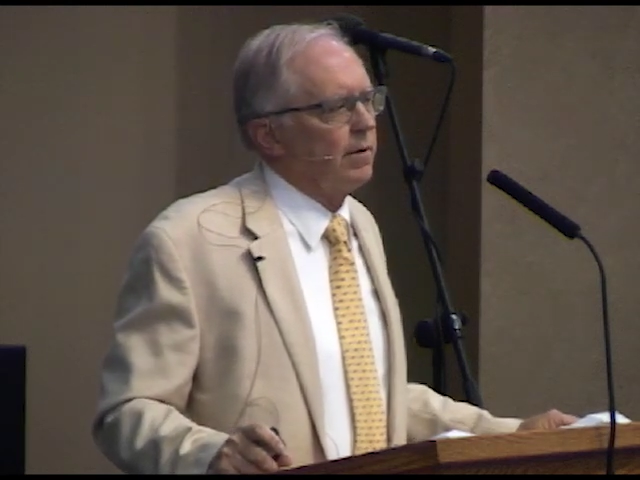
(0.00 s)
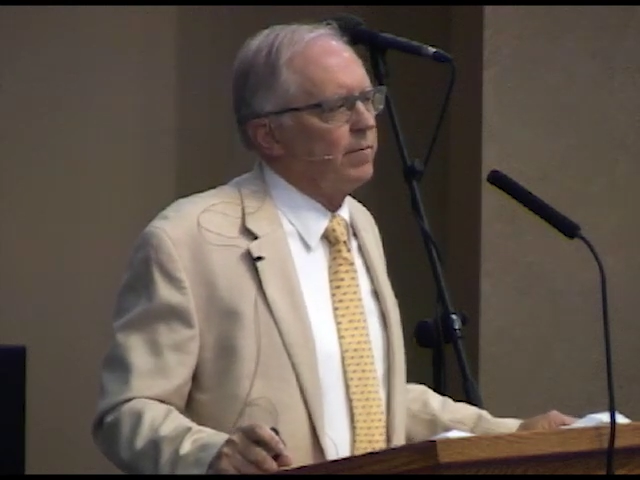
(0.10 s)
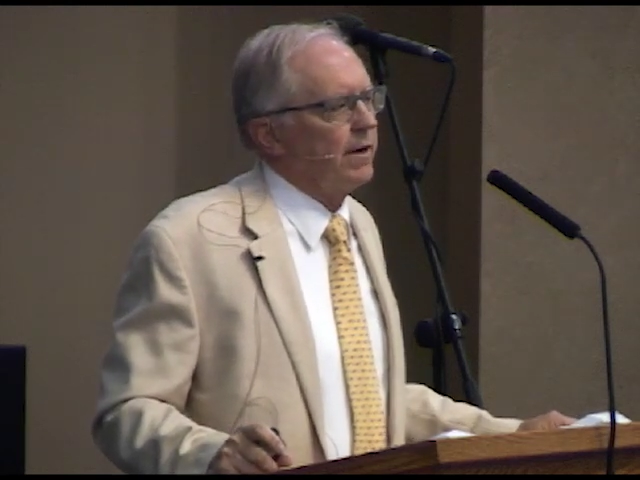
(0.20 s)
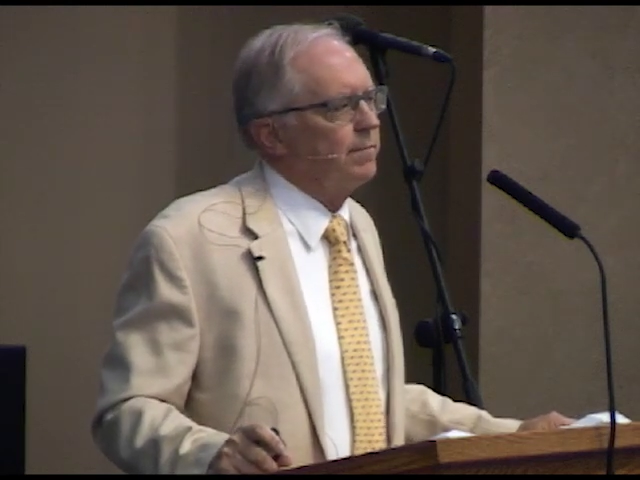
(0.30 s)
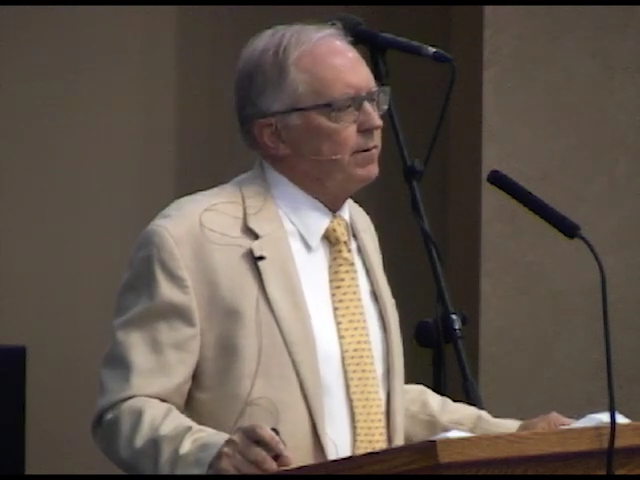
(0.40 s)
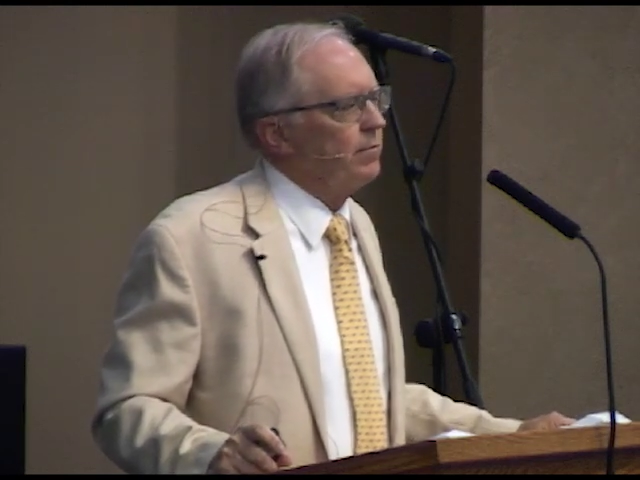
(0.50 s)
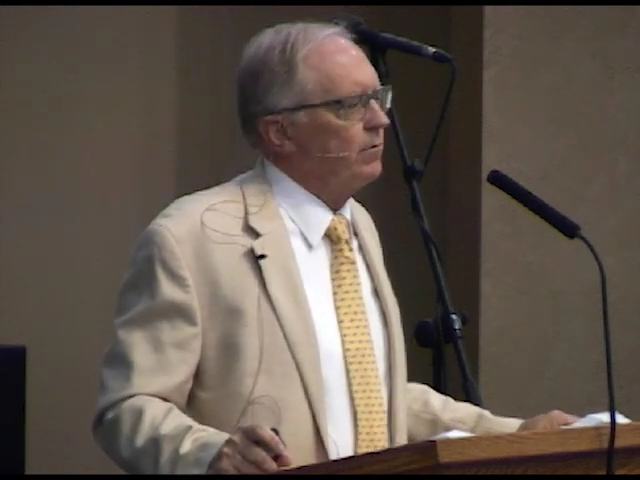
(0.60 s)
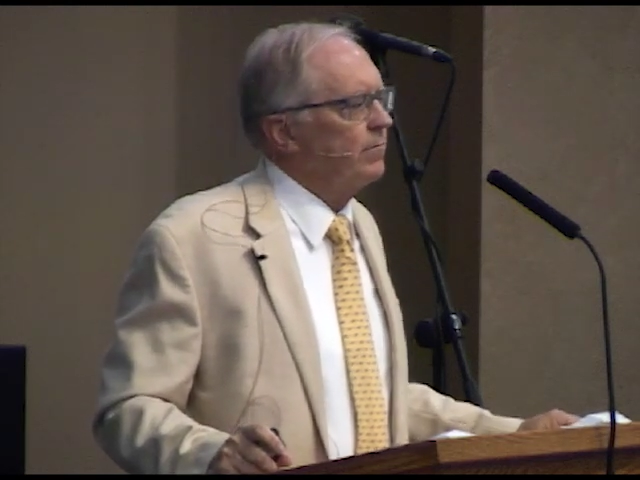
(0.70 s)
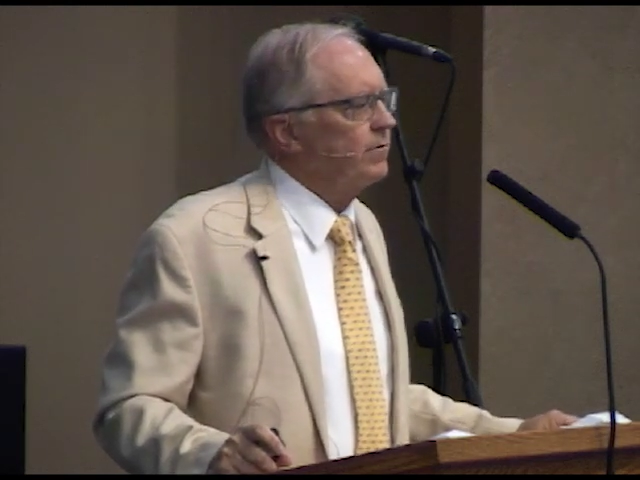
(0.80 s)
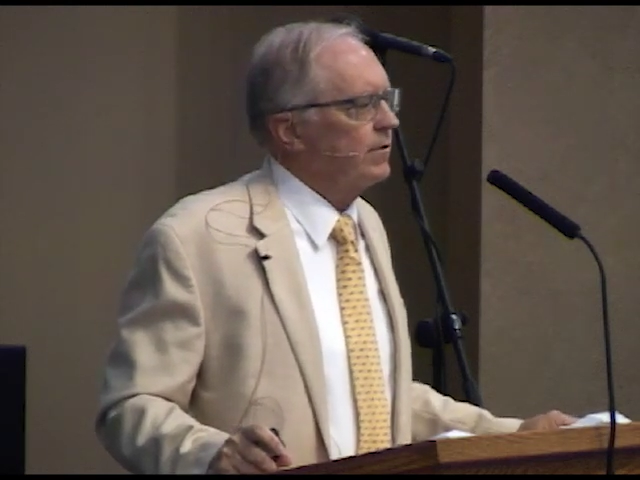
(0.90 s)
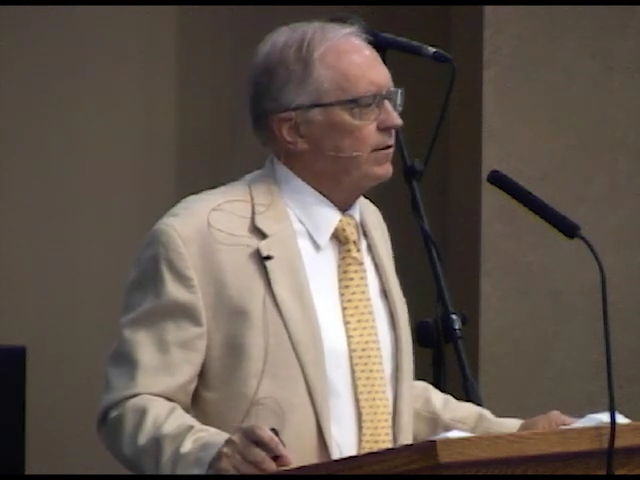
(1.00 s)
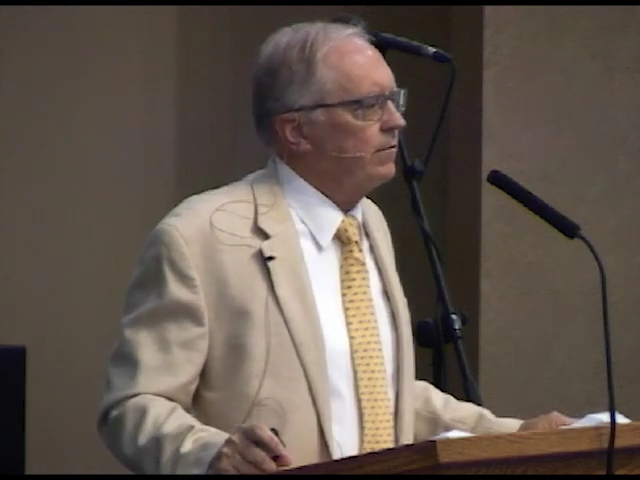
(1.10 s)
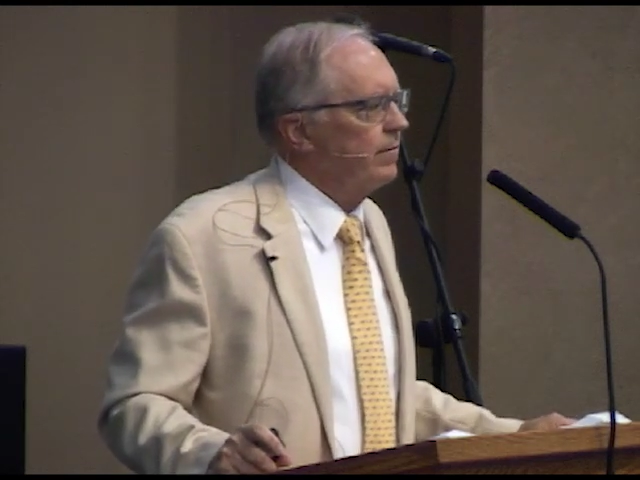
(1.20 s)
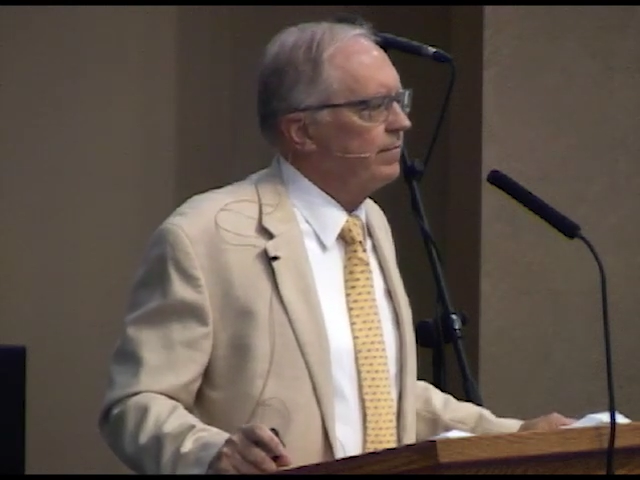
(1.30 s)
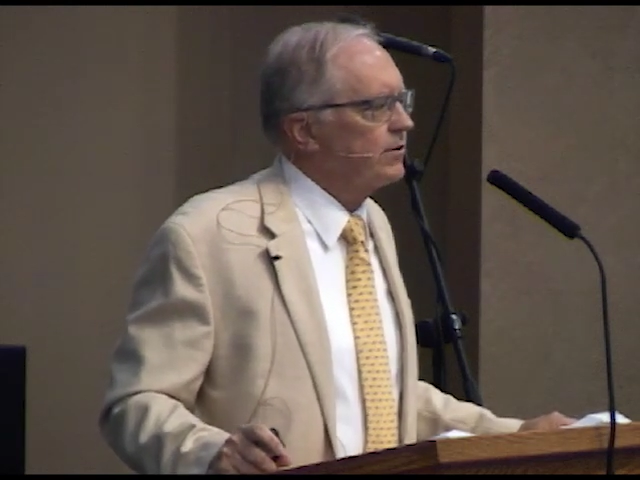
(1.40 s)
by people
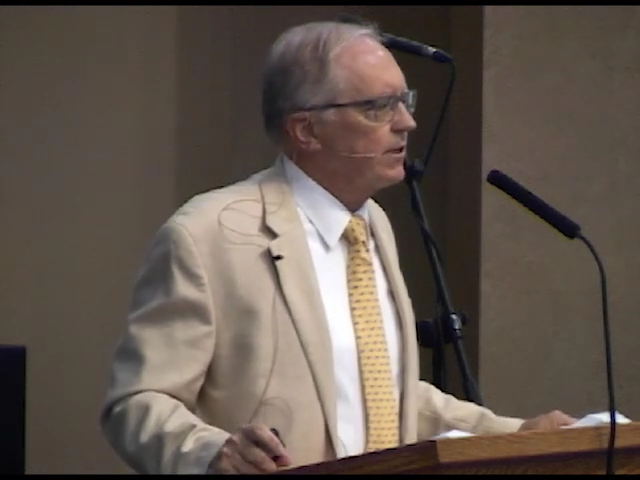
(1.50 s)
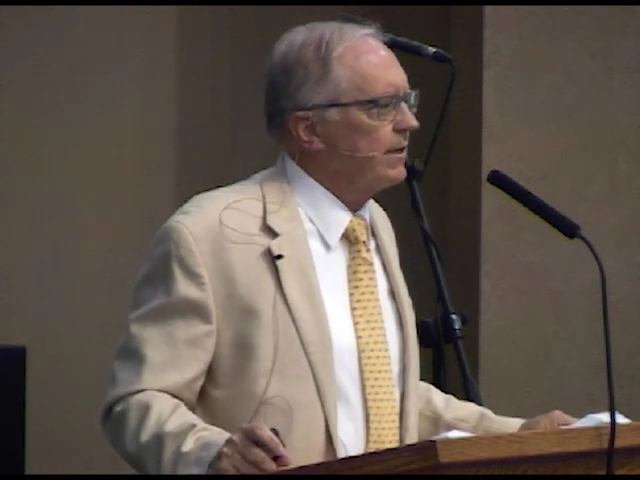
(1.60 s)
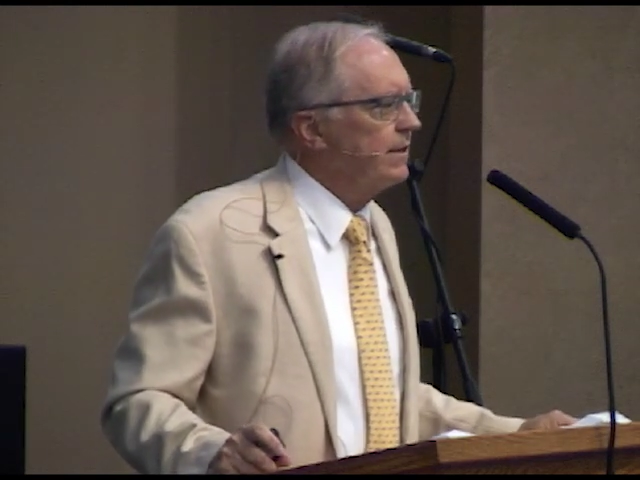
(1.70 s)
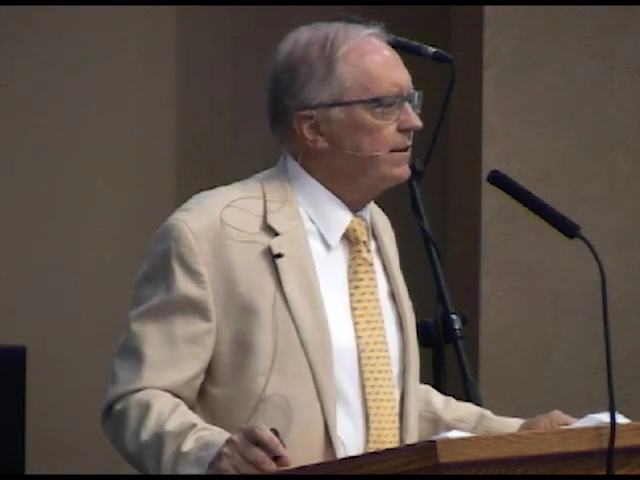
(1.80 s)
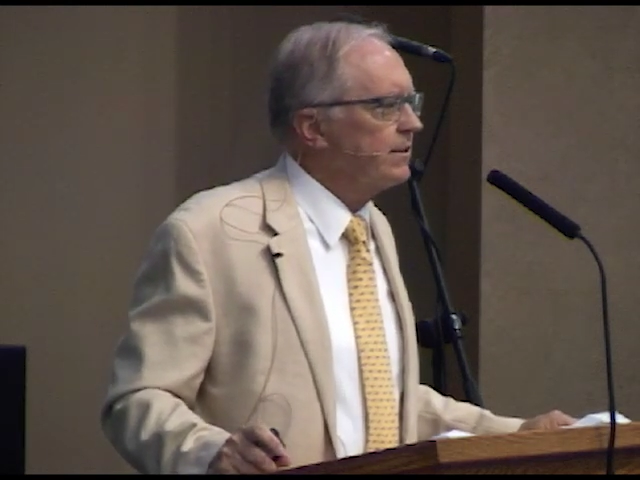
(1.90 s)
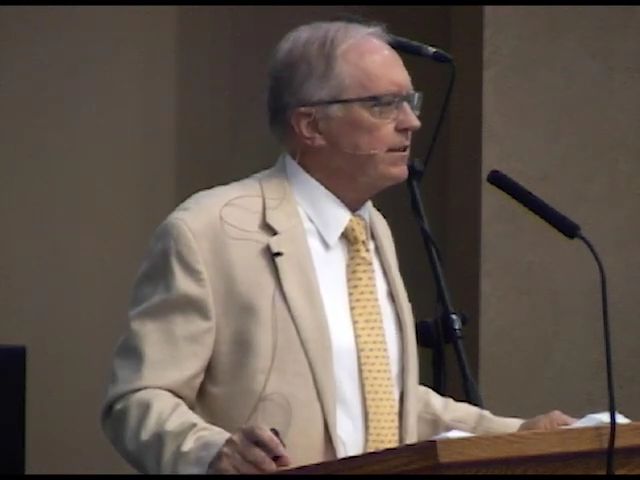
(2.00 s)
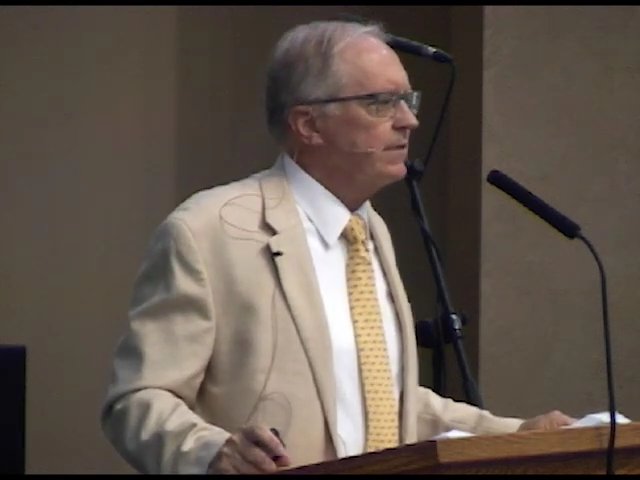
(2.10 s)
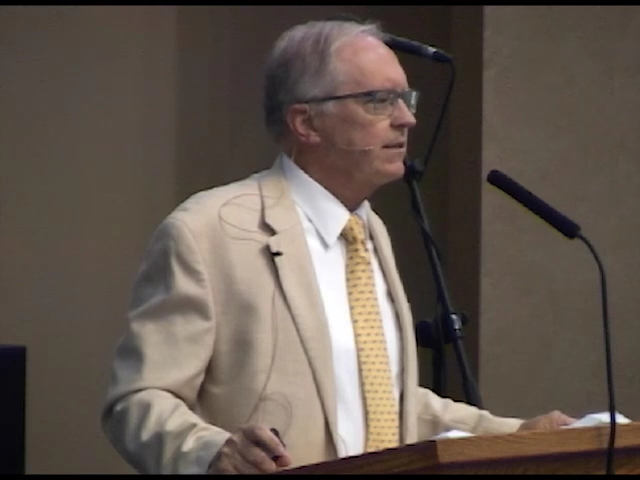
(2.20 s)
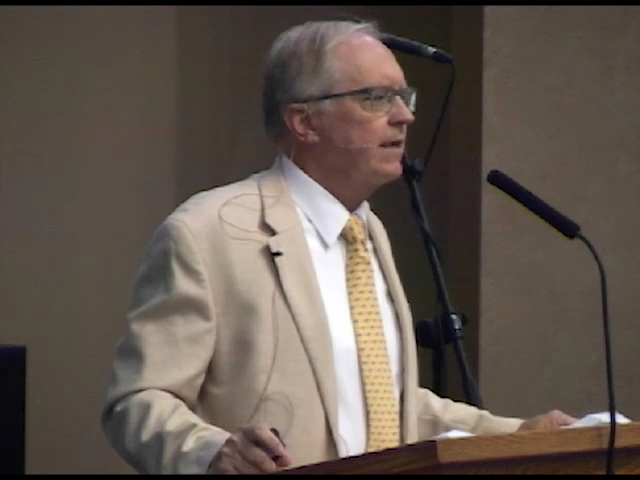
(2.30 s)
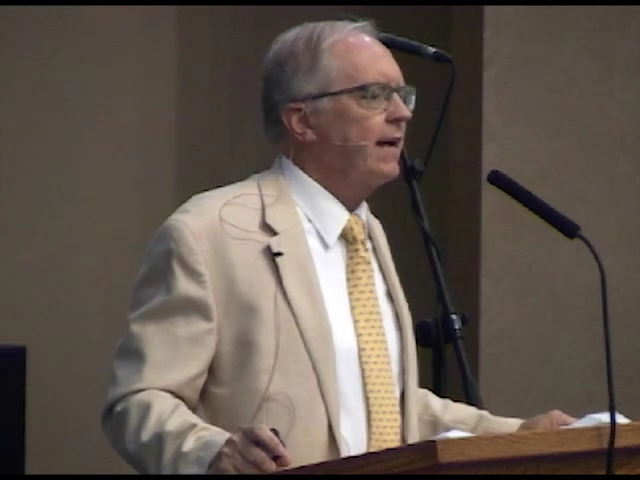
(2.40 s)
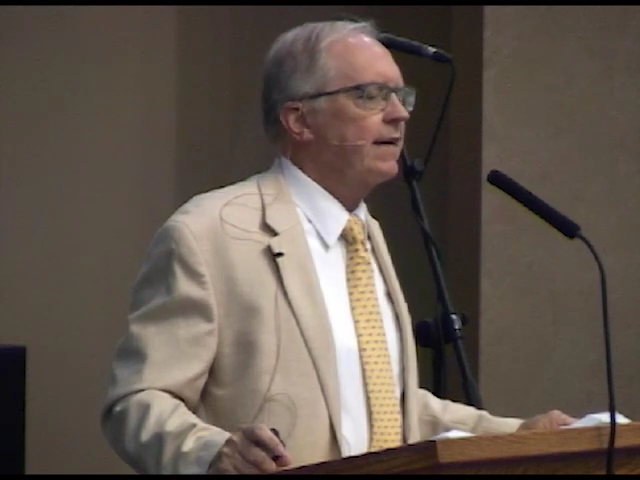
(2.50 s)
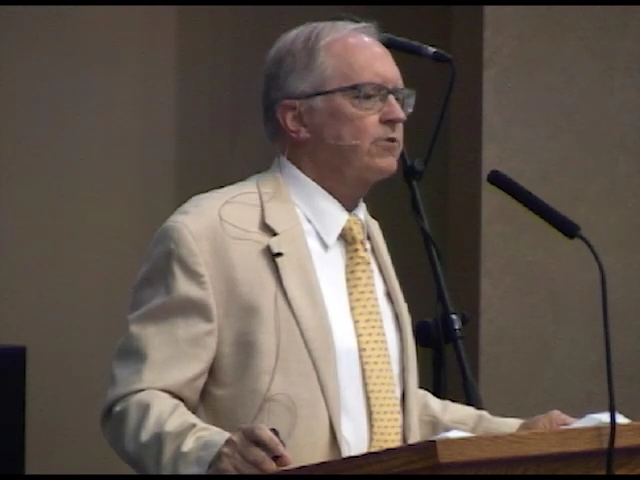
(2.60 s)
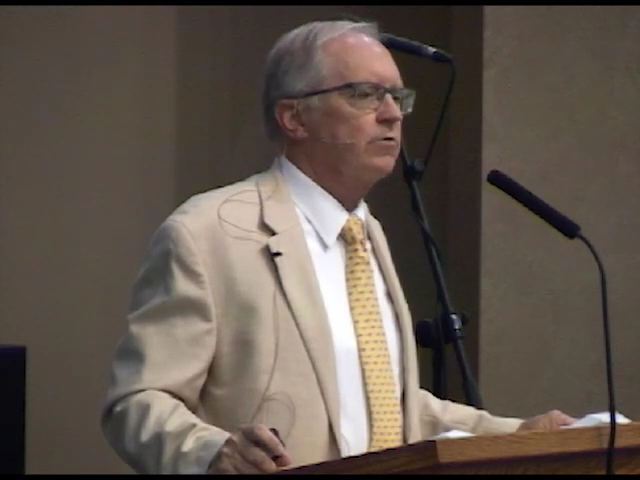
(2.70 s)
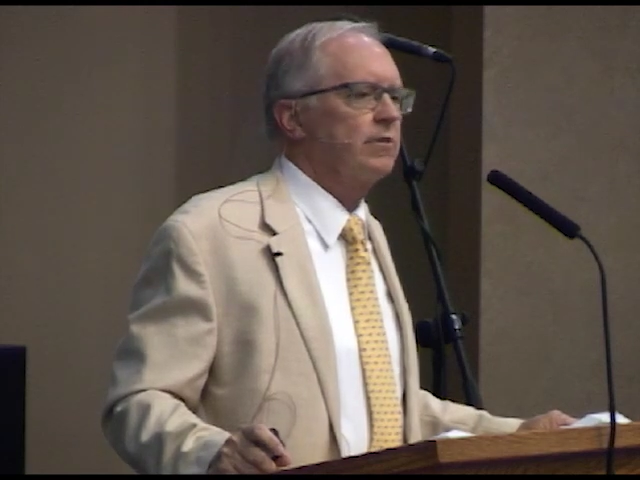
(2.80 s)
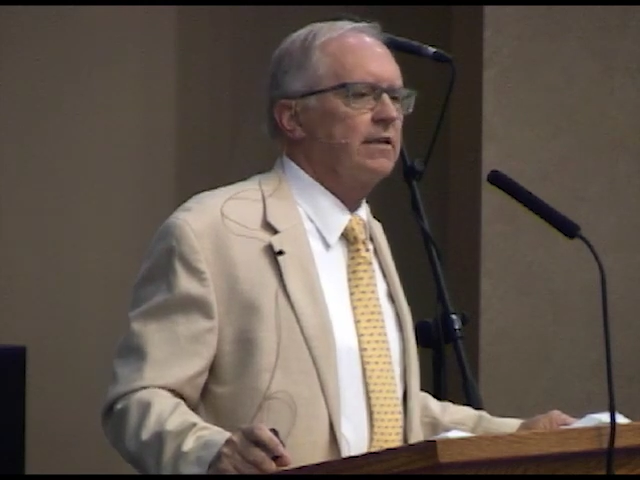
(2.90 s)
who have studied this as an actual